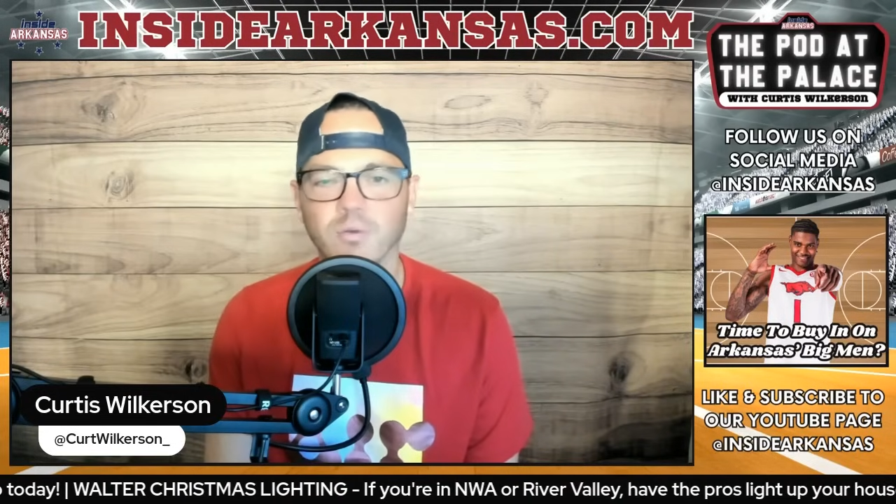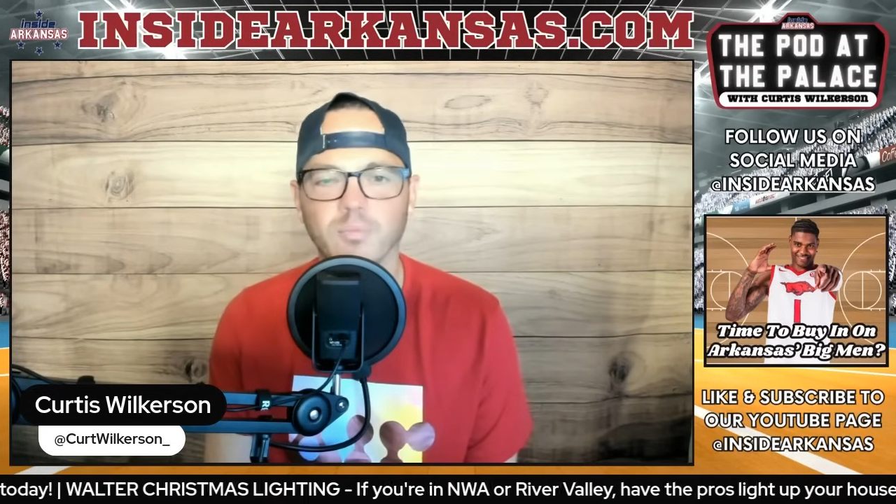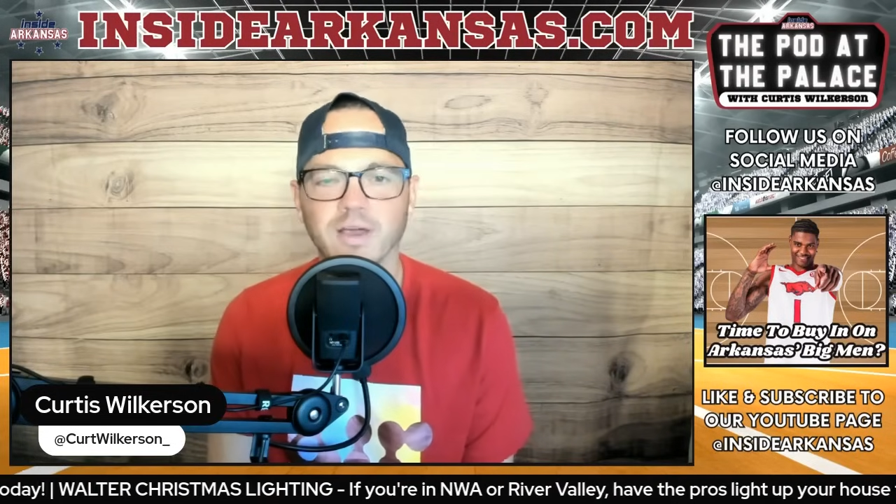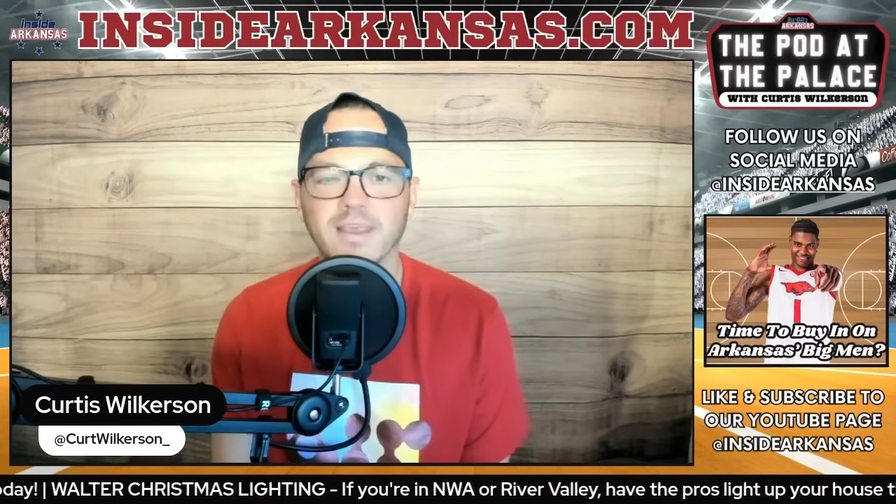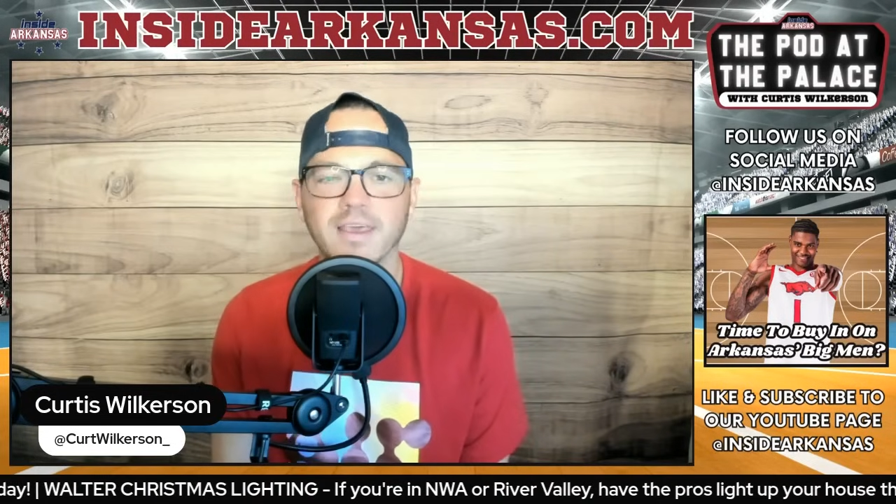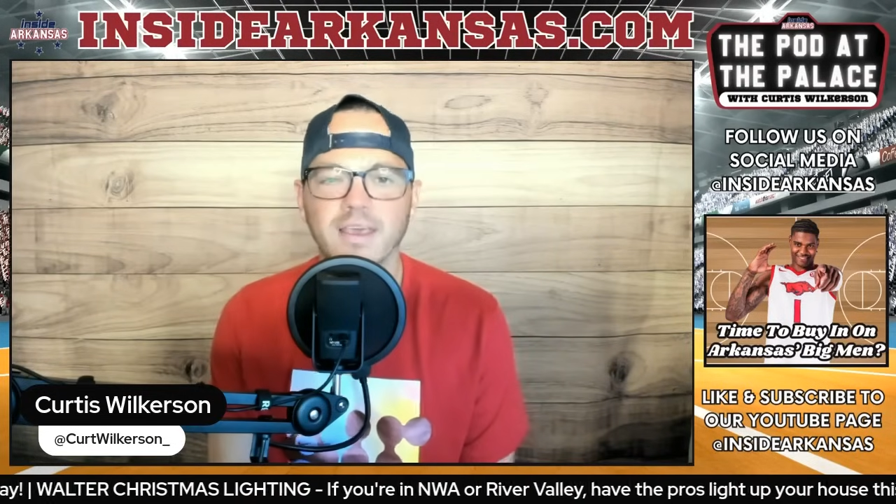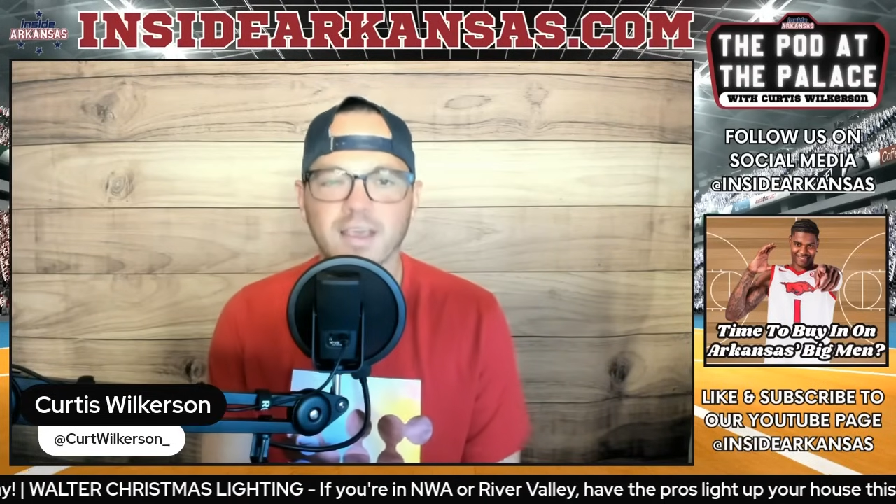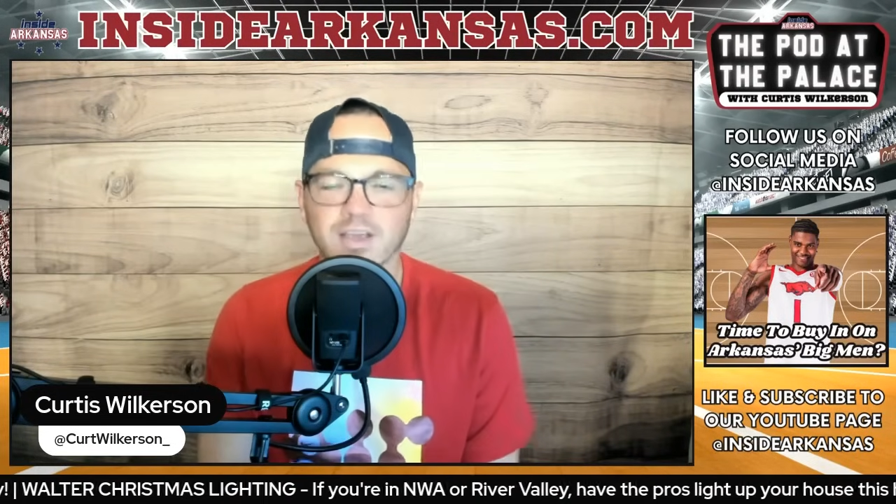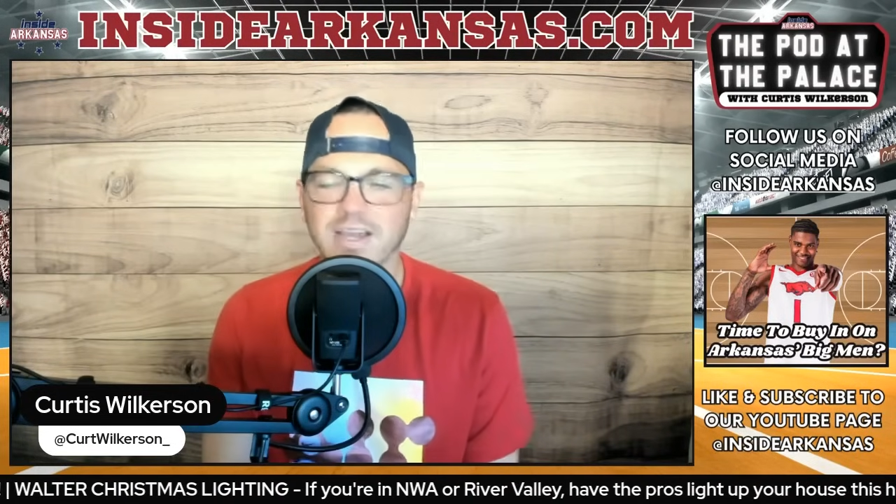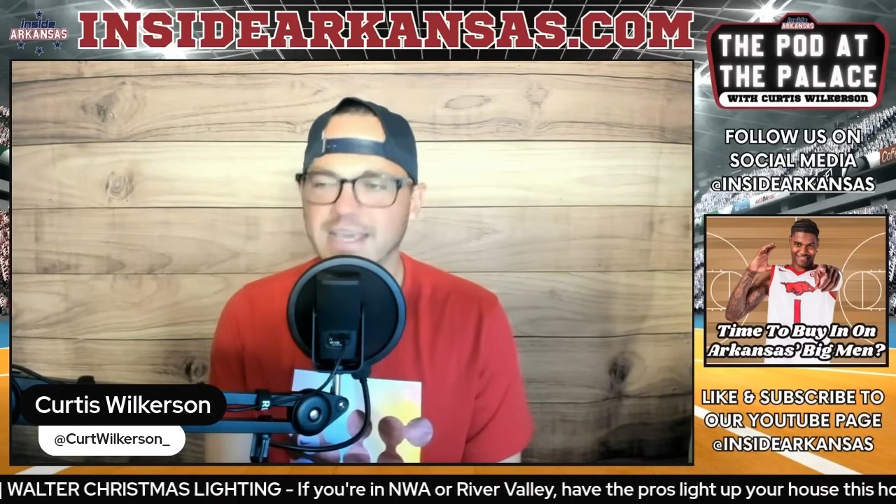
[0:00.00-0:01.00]
But
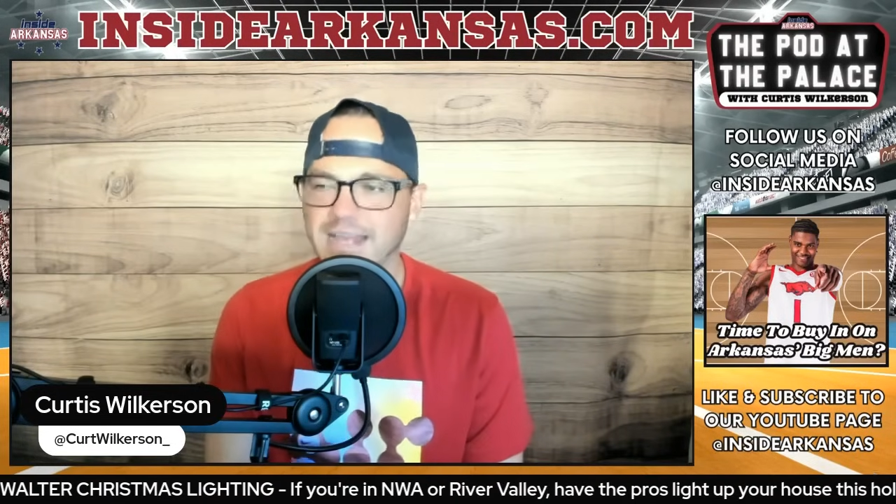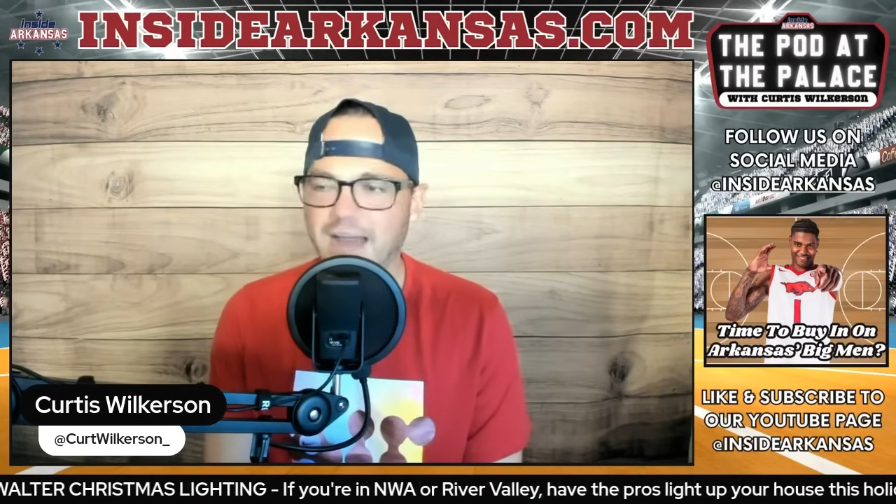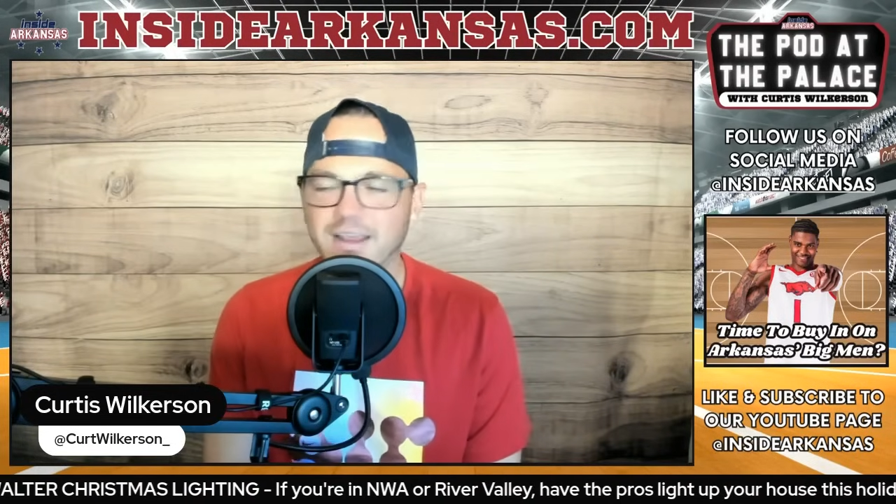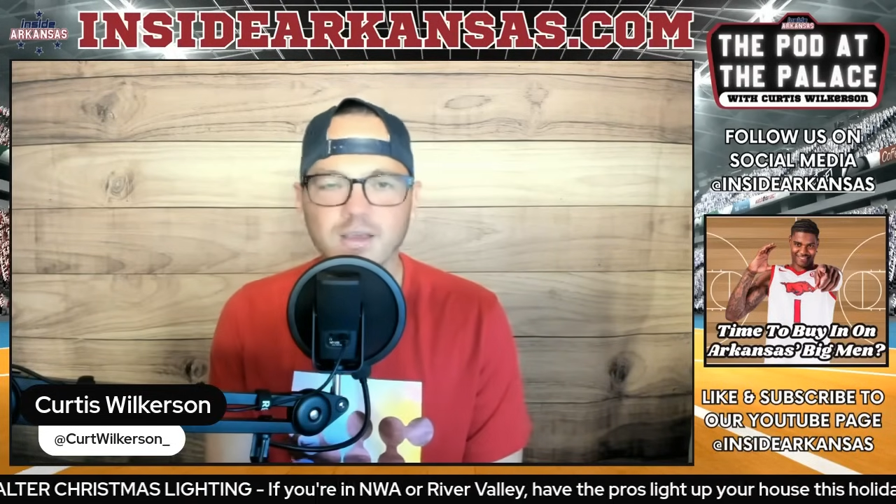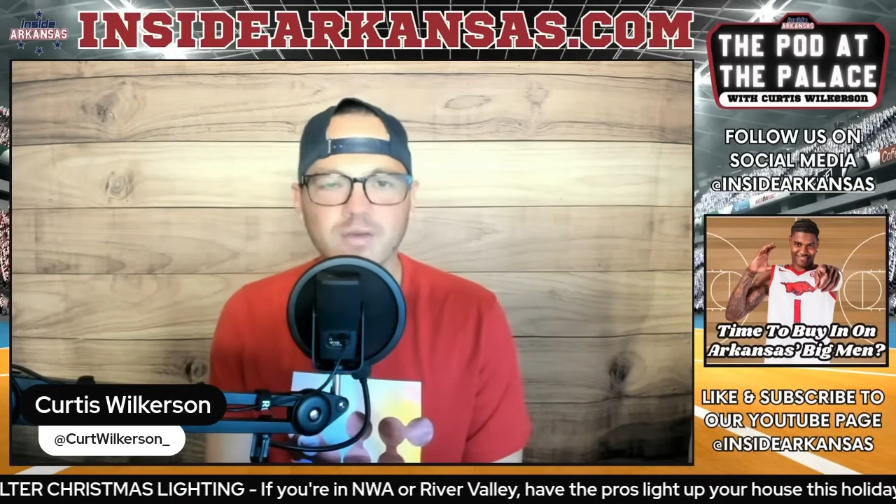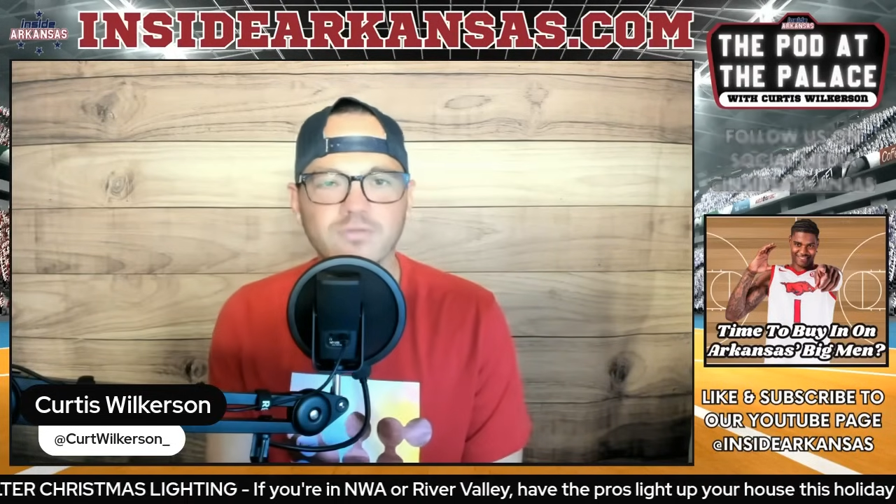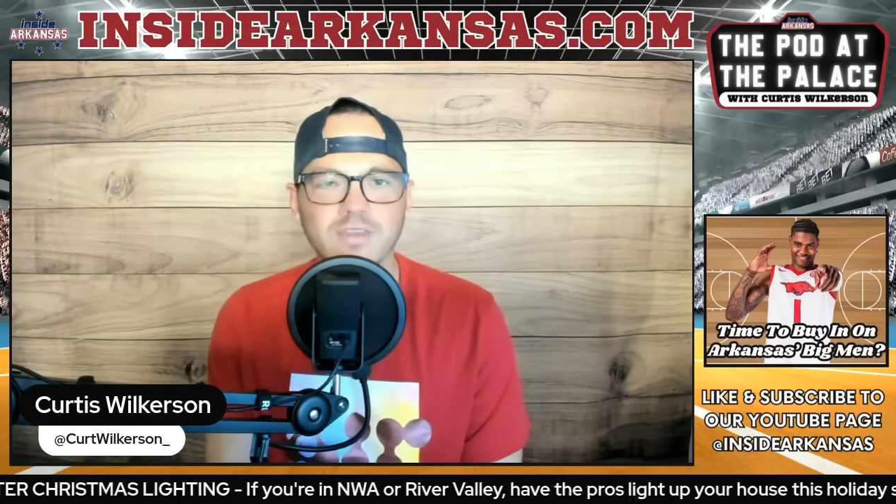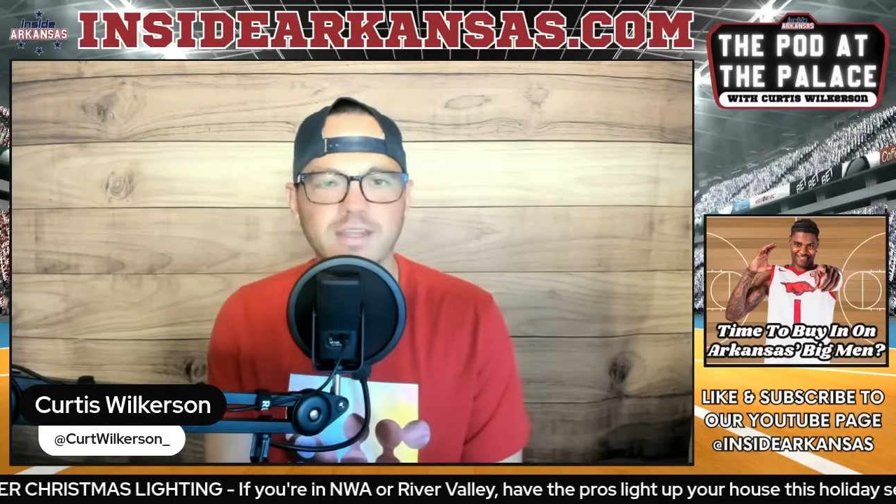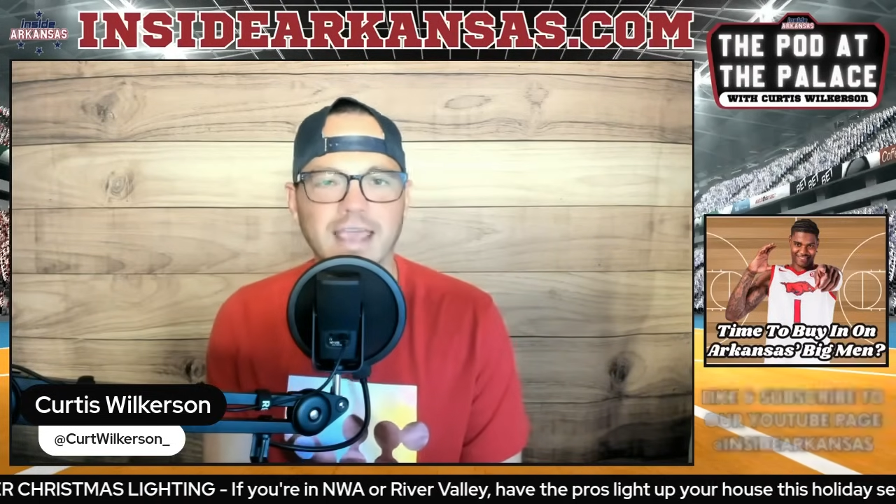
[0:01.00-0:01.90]
going to get out of here for the day.